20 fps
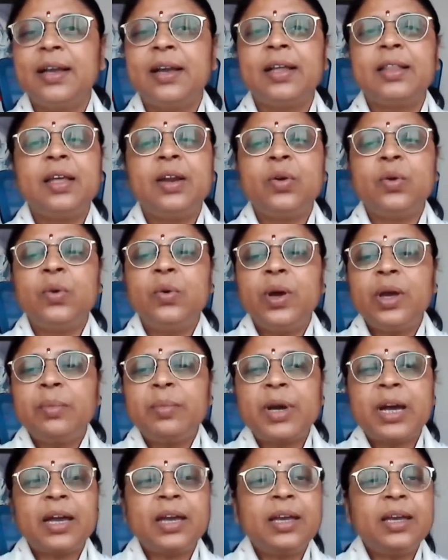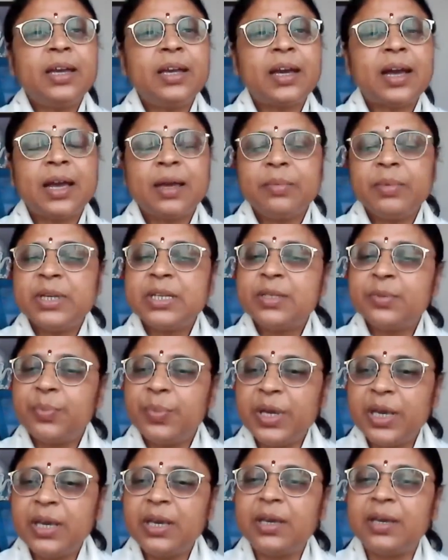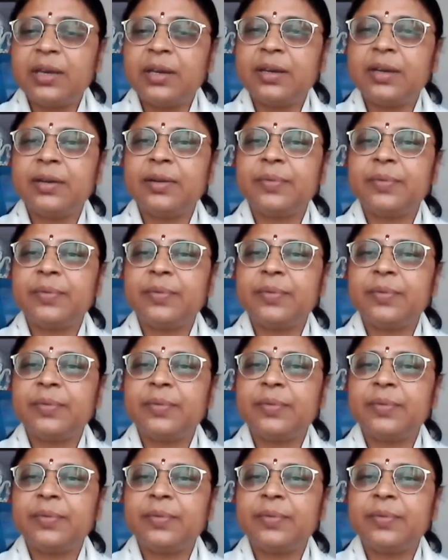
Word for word: then who am I? I am his being.